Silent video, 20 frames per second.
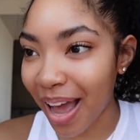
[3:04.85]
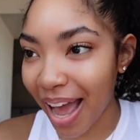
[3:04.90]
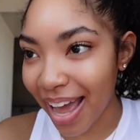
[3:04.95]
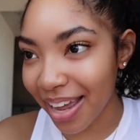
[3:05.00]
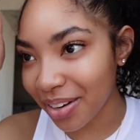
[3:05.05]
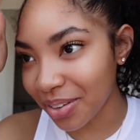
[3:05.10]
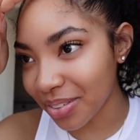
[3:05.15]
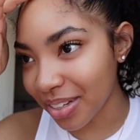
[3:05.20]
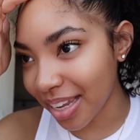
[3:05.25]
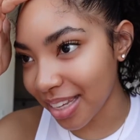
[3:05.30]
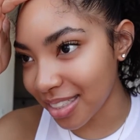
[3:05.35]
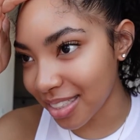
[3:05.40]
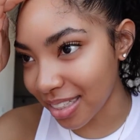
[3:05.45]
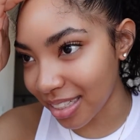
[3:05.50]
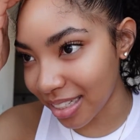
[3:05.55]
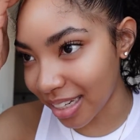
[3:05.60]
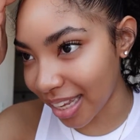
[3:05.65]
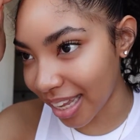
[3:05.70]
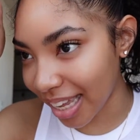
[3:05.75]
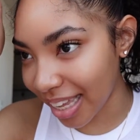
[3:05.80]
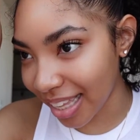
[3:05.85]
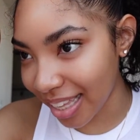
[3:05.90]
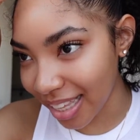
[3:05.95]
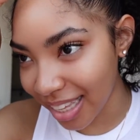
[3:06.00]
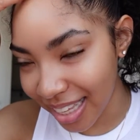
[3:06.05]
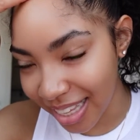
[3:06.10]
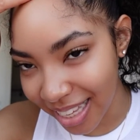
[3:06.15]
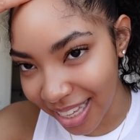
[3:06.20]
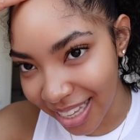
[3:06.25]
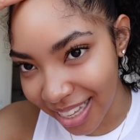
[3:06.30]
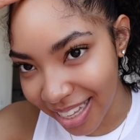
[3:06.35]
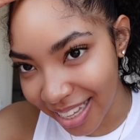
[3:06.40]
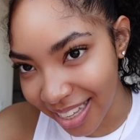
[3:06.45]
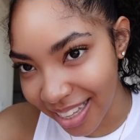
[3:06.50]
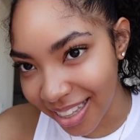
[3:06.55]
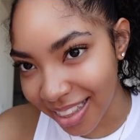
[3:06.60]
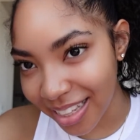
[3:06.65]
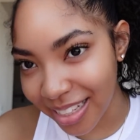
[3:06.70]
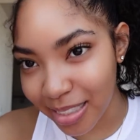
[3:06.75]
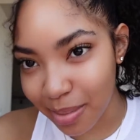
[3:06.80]
I don't like to lay
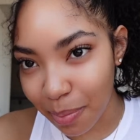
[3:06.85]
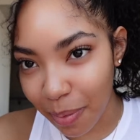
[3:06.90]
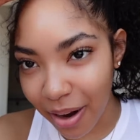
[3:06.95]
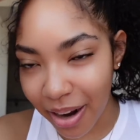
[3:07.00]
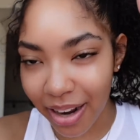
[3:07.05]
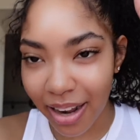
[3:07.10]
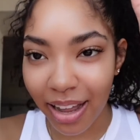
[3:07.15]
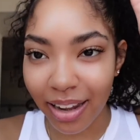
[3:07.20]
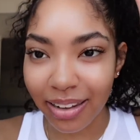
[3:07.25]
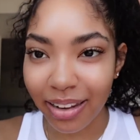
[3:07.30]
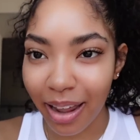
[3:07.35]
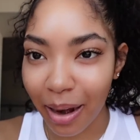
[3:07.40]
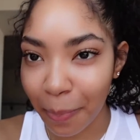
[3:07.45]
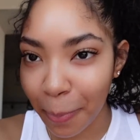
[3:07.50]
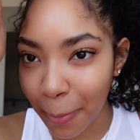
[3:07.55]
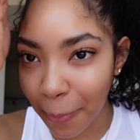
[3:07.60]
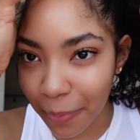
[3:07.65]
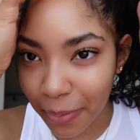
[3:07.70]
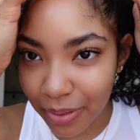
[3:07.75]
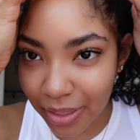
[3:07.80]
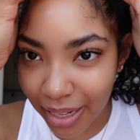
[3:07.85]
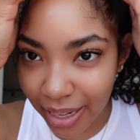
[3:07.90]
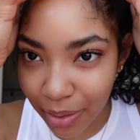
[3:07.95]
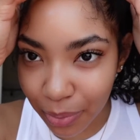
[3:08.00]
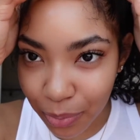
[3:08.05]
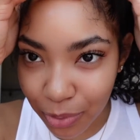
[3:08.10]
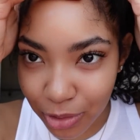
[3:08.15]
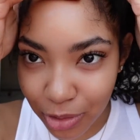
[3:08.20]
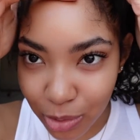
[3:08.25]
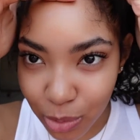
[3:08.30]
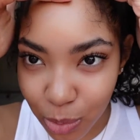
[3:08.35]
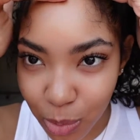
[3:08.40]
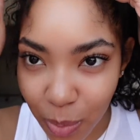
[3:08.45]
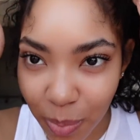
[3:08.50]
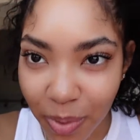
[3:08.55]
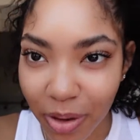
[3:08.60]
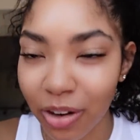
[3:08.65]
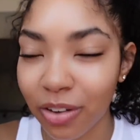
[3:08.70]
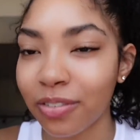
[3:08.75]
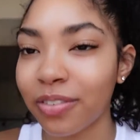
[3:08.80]
this part. A lot of people will swoop
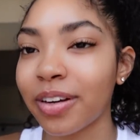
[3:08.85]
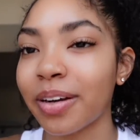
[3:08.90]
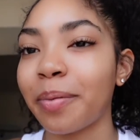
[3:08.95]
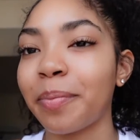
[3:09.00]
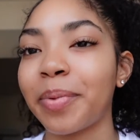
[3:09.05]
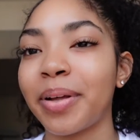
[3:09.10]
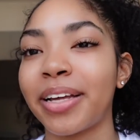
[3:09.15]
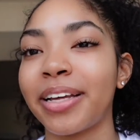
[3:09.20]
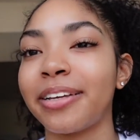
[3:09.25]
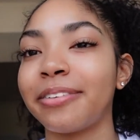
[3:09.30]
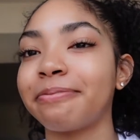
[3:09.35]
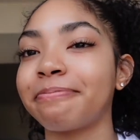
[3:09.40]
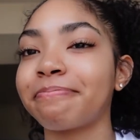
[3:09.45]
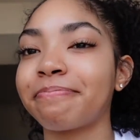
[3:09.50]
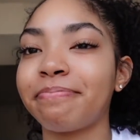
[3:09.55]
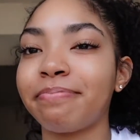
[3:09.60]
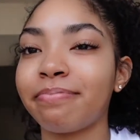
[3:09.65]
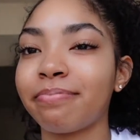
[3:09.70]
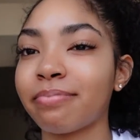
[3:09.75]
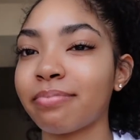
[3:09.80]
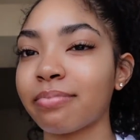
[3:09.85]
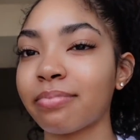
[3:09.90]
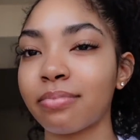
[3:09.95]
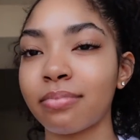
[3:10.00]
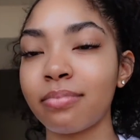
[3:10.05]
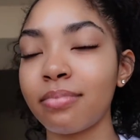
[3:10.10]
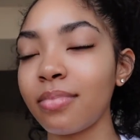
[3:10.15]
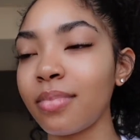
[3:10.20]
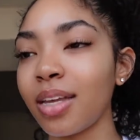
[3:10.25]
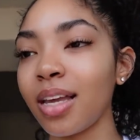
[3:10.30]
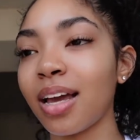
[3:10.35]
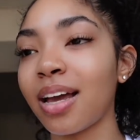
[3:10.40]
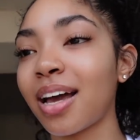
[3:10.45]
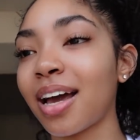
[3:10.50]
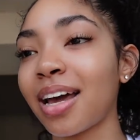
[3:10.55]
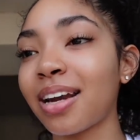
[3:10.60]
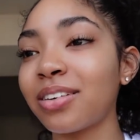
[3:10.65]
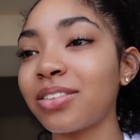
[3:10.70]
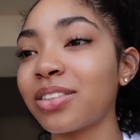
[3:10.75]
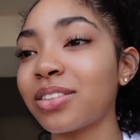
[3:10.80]
it over, but
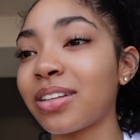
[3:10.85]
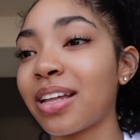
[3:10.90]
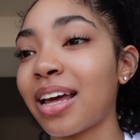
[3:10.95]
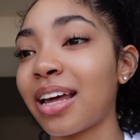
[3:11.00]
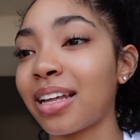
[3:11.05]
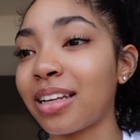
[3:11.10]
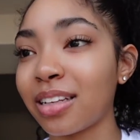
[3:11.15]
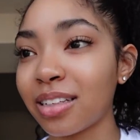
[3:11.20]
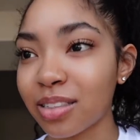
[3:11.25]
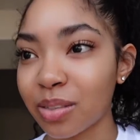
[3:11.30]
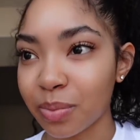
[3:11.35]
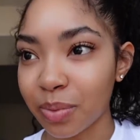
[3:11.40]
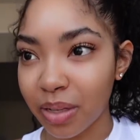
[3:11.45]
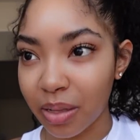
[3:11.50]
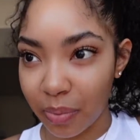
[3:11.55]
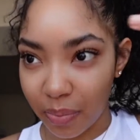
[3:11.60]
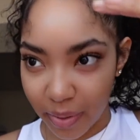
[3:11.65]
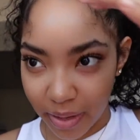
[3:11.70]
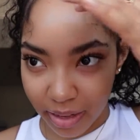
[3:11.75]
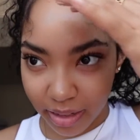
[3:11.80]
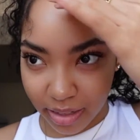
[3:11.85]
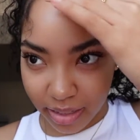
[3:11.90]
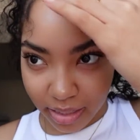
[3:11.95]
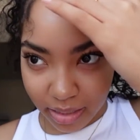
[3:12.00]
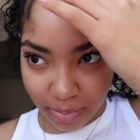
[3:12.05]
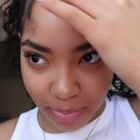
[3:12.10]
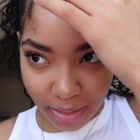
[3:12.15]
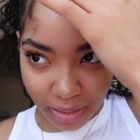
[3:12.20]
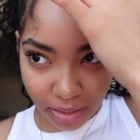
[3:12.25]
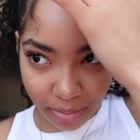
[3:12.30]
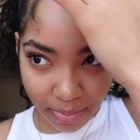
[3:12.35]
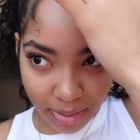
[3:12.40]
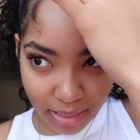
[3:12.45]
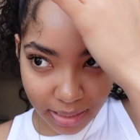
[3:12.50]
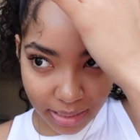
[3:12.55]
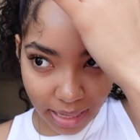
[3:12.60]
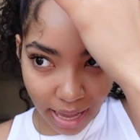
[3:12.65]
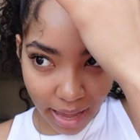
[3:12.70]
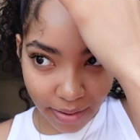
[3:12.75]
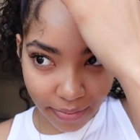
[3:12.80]
I don't do that. It looks really weird, especially
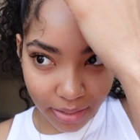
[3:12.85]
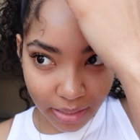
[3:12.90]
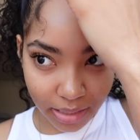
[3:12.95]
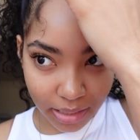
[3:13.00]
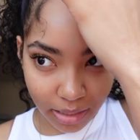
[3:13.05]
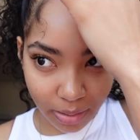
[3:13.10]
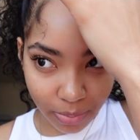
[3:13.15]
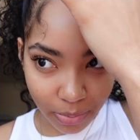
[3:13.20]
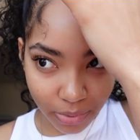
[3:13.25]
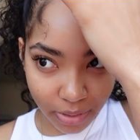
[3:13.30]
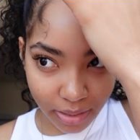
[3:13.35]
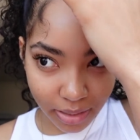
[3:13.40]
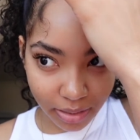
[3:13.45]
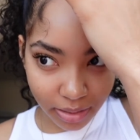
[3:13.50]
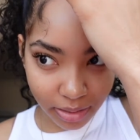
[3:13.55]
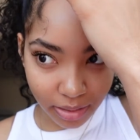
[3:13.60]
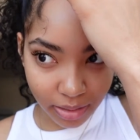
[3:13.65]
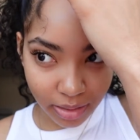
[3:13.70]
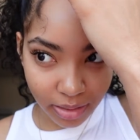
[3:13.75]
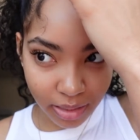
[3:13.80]
because I have a deep one.